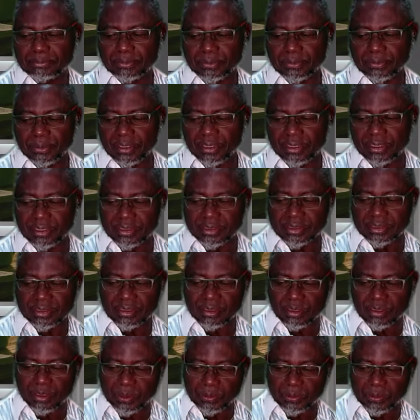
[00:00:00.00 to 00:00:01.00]
Praise
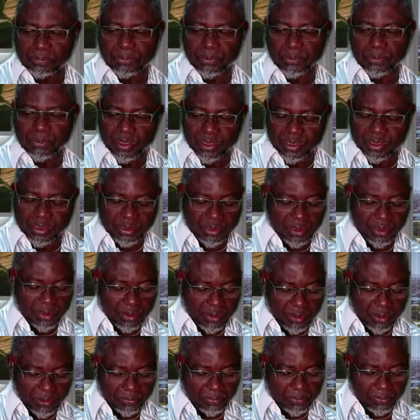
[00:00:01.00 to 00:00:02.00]
God, praise
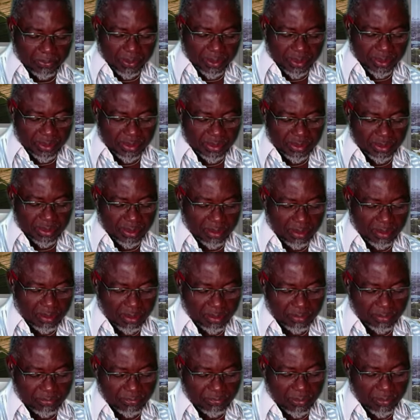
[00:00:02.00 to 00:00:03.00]
God, praise
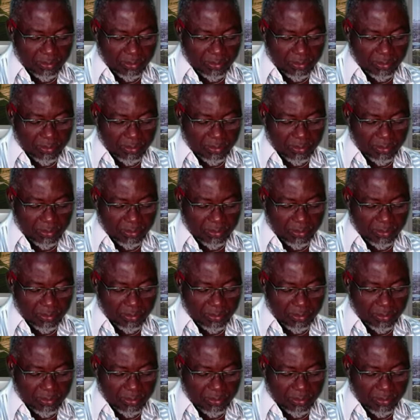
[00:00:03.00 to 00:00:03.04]
God.